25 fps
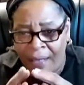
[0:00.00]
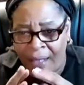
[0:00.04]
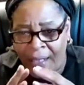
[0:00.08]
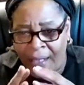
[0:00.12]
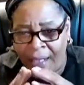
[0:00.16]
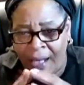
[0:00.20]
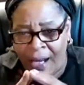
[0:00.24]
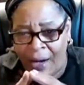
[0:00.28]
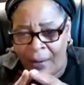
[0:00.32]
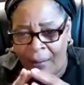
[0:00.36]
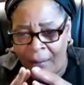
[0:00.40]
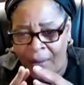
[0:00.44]

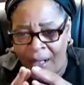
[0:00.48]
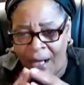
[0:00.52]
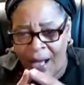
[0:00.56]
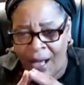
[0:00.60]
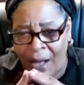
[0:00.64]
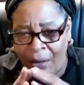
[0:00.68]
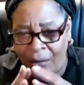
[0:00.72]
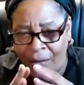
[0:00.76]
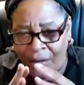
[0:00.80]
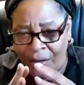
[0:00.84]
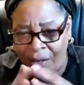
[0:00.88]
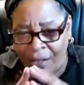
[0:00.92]
They
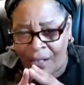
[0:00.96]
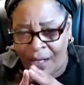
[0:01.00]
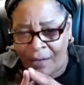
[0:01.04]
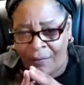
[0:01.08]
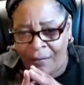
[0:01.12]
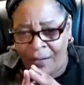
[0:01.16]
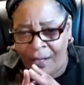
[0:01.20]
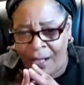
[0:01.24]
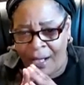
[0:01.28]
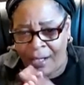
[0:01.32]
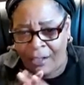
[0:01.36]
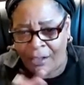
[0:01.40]
carried out
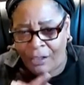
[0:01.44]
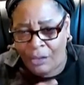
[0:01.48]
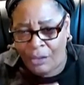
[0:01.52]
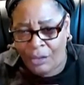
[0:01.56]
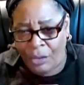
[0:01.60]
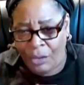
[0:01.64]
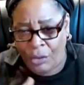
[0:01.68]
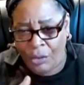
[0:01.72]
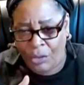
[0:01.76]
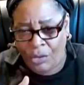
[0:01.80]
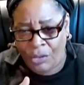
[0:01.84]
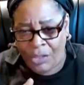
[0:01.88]
seven
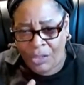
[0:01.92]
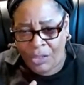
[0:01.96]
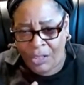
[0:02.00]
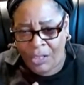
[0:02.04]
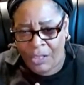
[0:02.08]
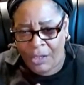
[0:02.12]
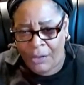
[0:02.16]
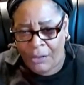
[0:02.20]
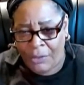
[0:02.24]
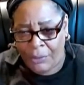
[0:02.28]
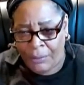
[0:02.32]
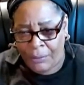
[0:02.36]

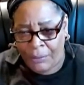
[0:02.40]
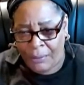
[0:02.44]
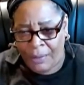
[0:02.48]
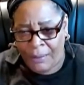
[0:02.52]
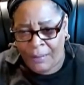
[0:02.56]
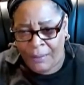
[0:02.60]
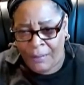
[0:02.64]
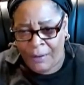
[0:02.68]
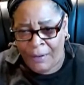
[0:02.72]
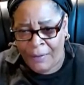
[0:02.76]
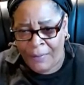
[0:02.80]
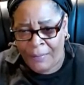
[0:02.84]
executions in a
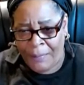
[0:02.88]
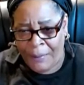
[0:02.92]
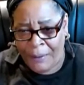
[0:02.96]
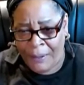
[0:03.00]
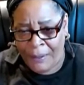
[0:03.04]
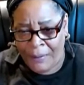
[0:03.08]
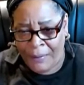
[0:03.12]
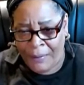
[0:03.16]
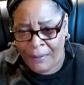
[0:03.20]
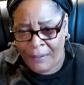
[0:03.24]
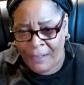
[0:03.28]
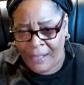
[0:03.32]
three-month
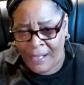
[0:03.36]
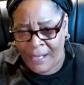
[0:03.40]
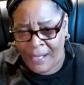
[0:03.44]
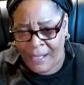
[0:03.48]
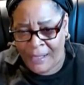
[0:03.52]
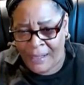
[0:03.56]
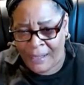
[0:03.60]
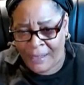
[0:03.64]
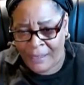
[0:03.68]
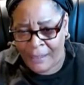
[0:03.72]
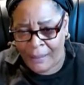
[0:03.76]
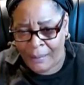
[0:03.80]
period
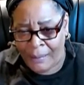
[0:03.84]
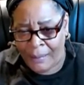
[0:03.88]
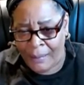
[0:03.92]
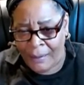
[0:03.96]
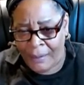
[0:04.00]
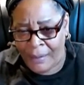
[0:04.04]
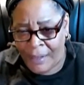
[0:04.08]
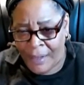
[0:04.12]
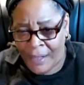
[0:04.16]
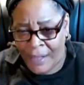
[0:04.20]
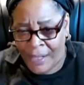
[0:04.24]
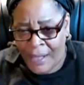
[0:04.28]
last
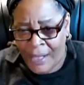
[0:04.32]
summer.